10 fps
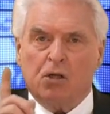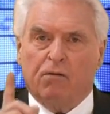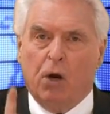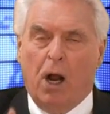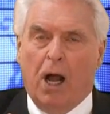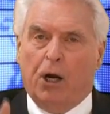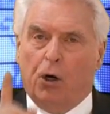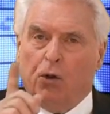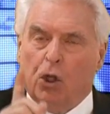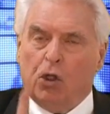of God
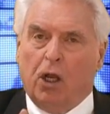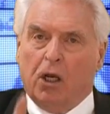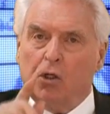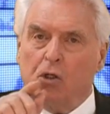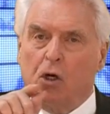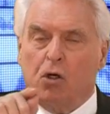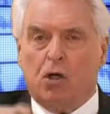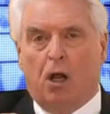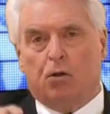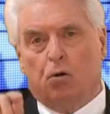are the things that
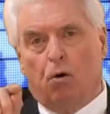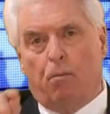tell you